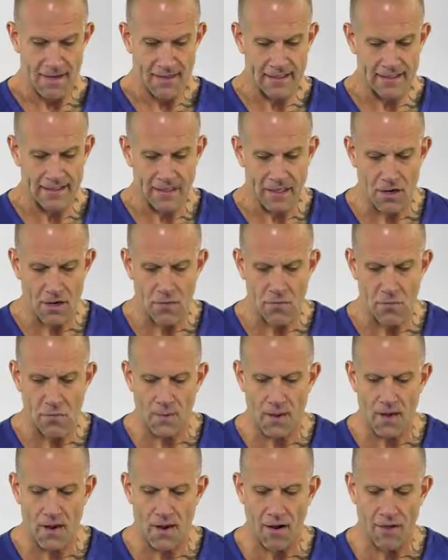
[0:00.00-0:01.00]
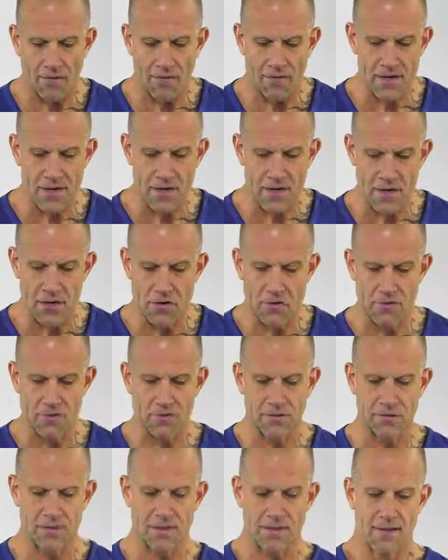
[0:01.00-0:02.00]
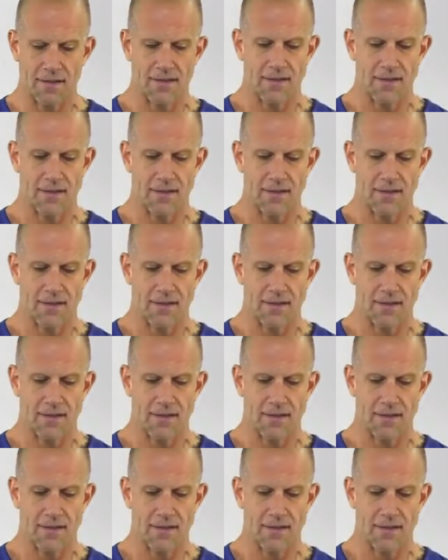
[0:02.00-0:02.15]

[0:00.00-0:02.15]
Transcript: And so we often use